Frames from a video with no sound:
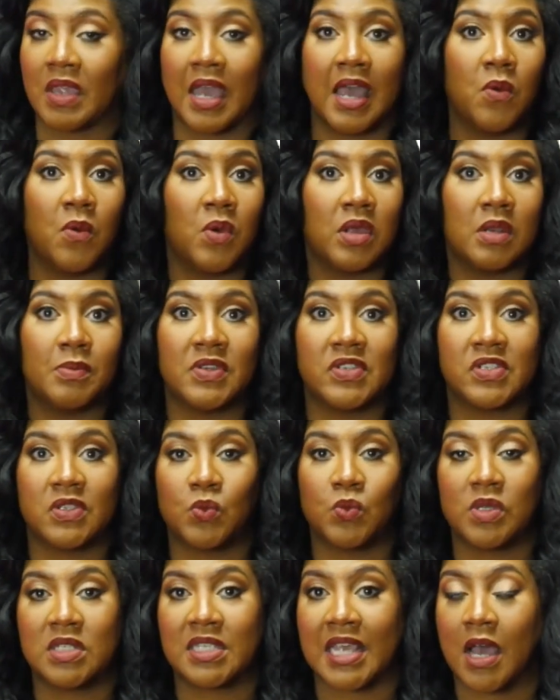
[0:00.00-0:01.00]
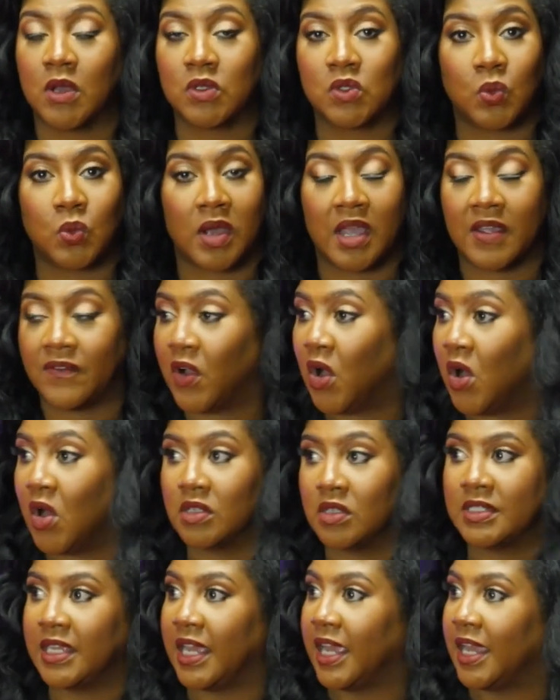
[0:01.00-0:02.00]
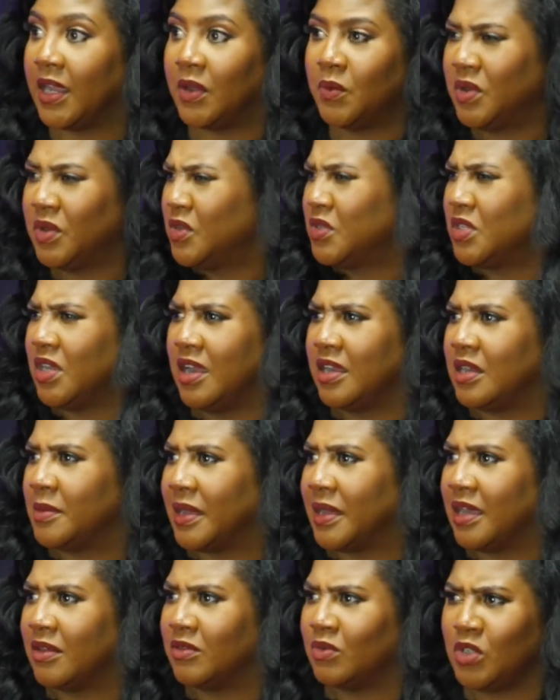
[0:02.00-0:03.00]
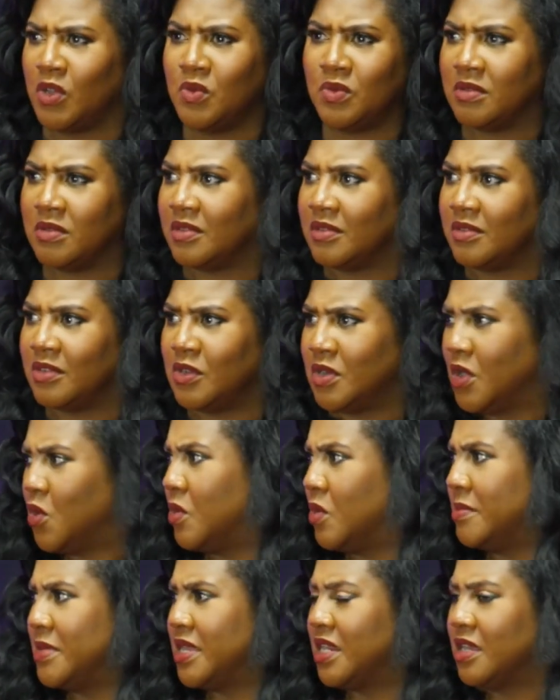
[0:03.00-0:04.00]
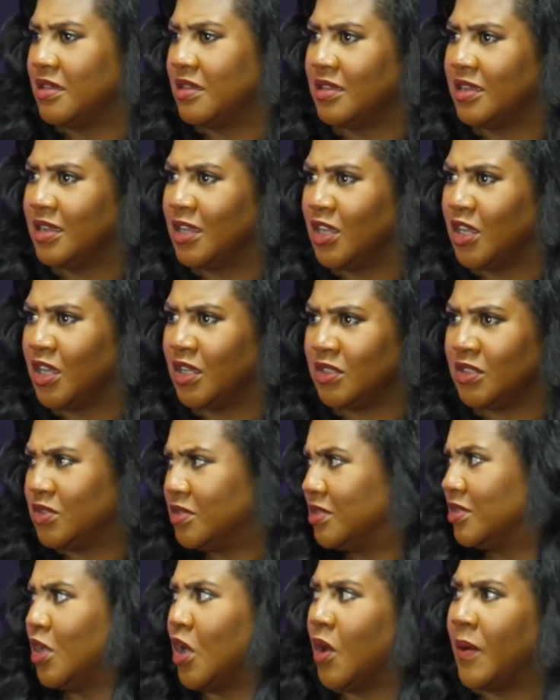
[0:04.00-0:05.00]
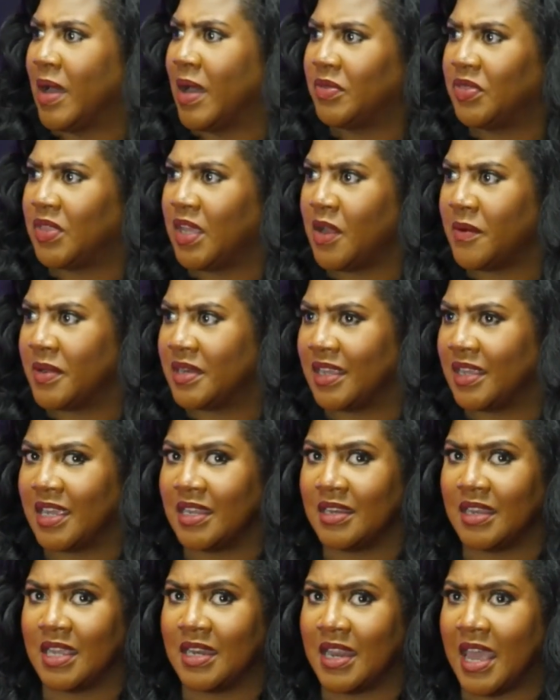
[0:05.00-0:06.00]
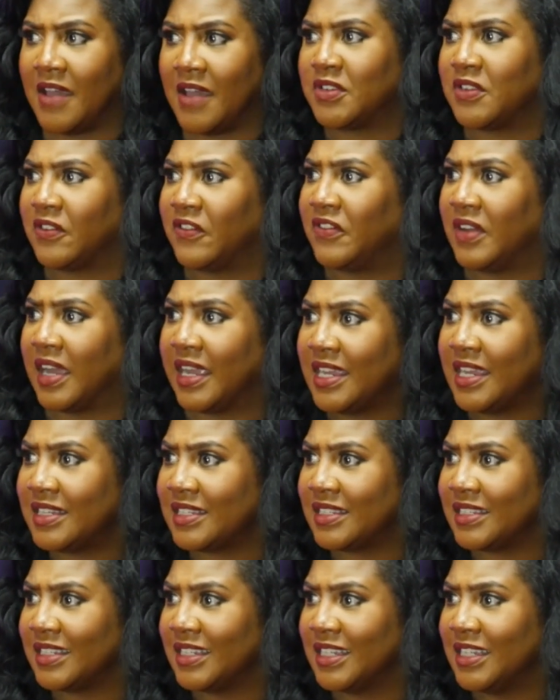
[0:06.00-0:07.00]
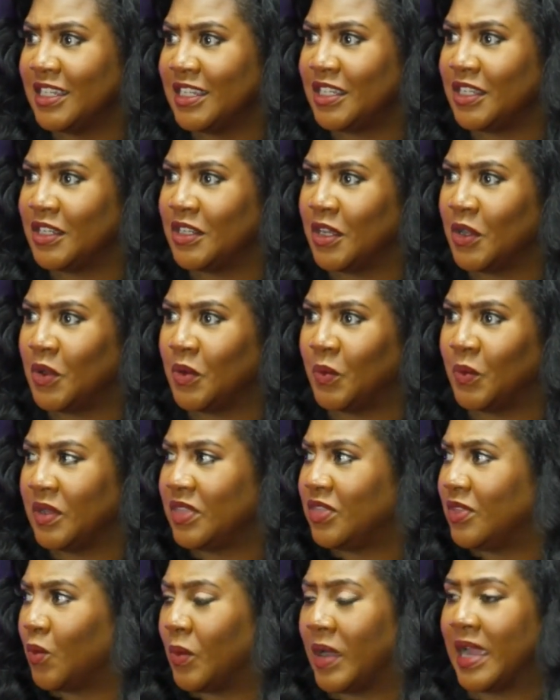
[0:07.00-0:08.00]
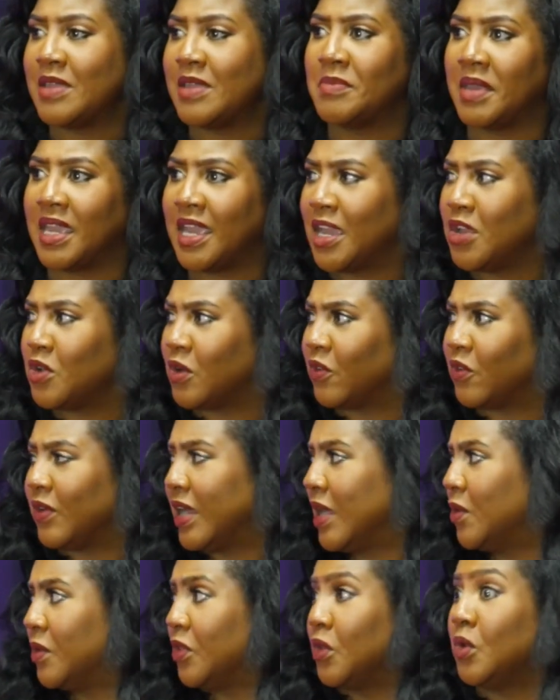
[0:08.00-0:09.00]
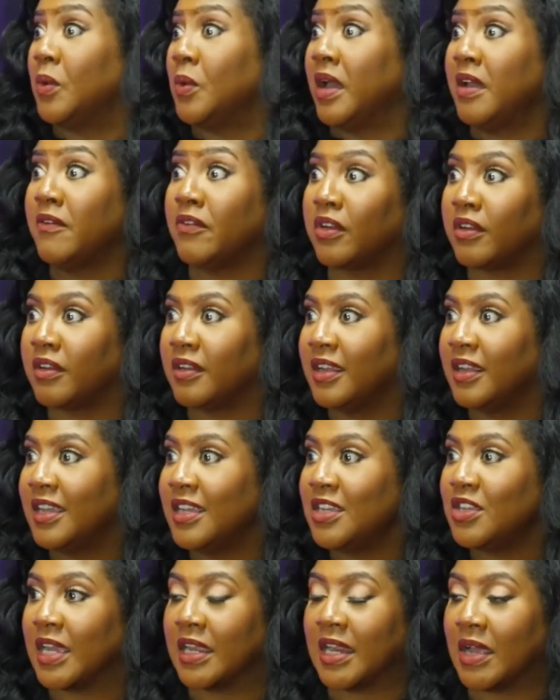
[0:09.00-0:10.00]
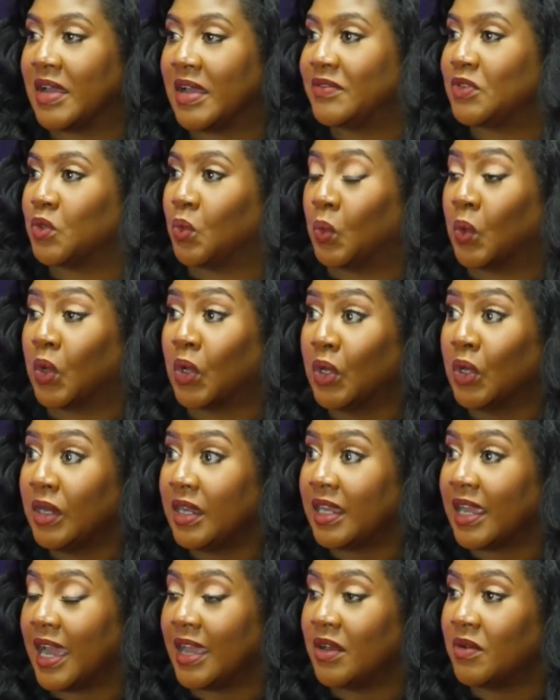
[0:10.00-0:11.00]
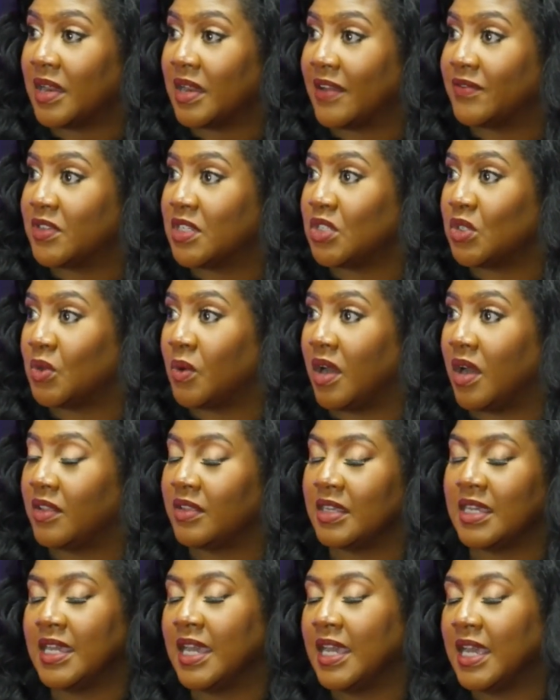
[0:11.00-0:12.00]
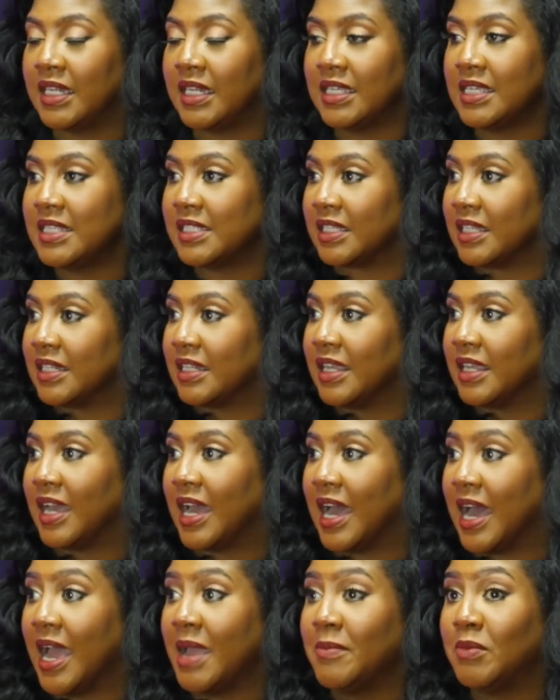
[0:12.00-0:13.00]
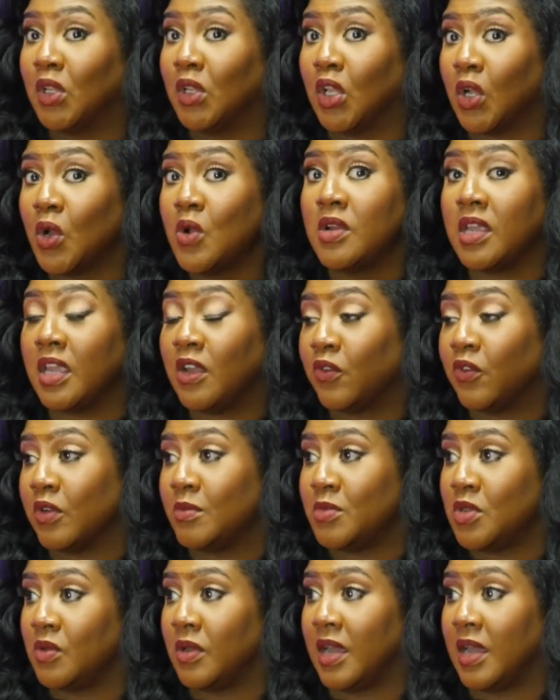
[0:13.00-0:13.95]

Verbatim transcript: I want to be someone's housewife all day. What are you talking about? You you don't want me to go out there and, and, and have to fight, you know, with the white man or fight with whoever. I don't have to work. I don't have to do all listen, I'm learning from you